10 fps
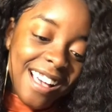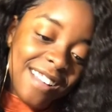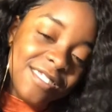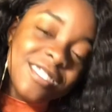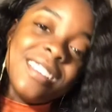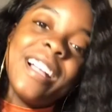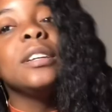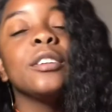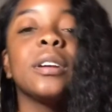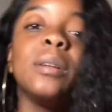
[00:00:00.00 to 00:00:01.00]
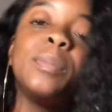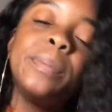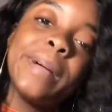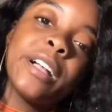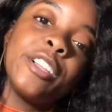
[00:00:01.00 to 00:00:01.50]
After that, you're going to
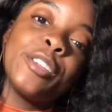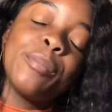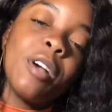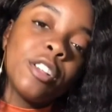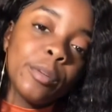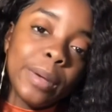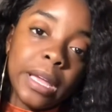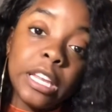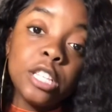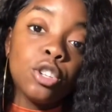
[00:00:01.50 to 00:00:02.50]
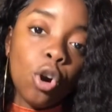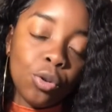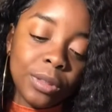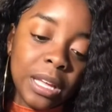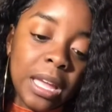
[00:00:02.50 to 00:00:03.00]
put back on your bra and your panties
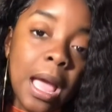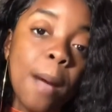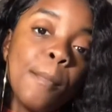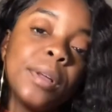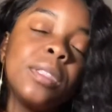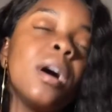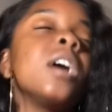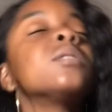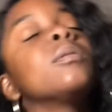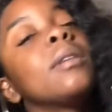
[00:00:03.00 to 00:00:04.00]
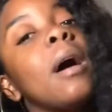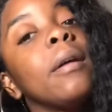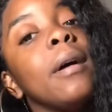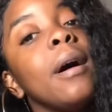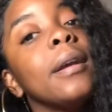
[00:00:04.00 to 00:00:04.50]
only, put the hospital
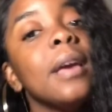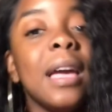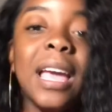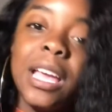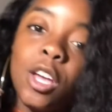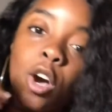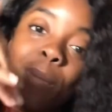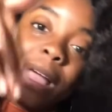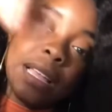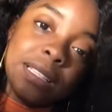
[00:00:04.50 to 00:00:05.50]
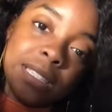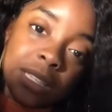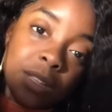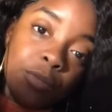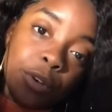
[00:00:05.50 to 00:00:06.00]
gown on, and go back into
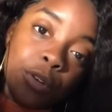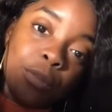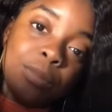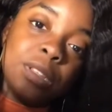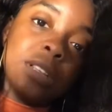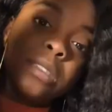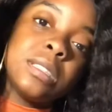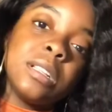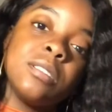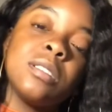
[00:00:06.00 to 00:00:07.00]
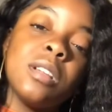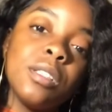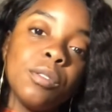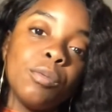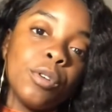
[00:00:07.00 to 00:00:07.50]
the room. There's
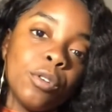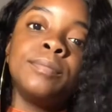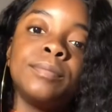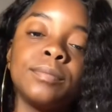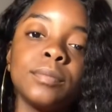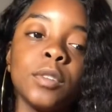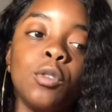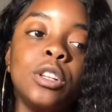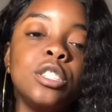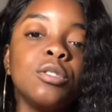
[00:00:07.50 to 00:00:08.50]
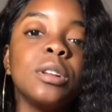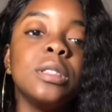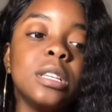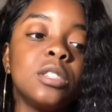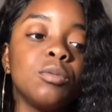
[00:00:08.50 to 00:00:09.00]
another room. Once you're
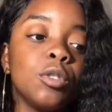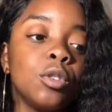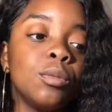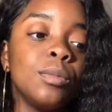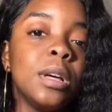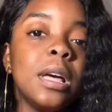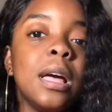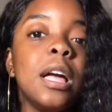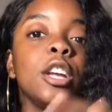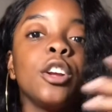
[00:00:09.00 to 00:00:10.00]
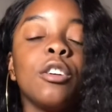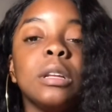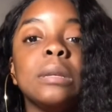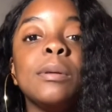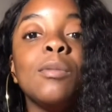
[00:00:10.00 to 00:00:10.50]
in this room, you're
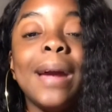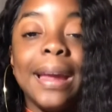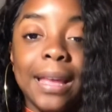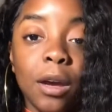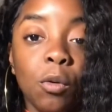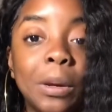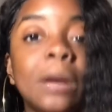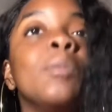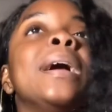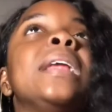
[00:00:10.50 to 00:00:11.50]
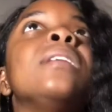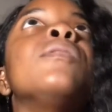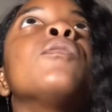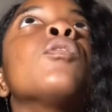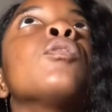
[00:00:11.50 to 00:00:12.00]
going to be waiting. We waited
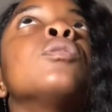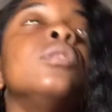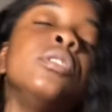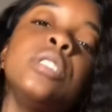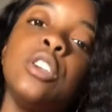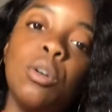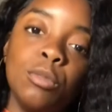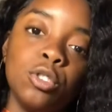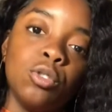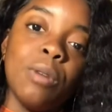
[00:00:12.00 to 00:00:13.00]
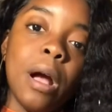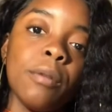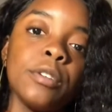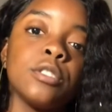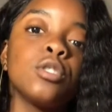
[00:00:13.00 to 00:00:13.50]
for literally almost 2
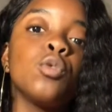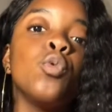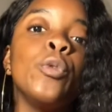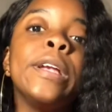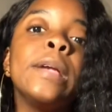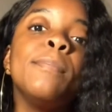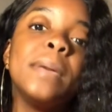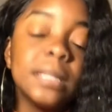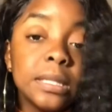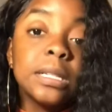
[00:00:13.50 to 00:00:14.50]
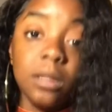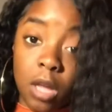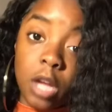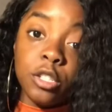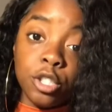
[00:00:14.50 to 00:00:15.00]
hours. We missed
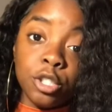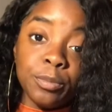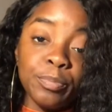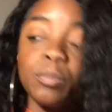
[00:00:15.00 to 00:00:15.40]
lunch.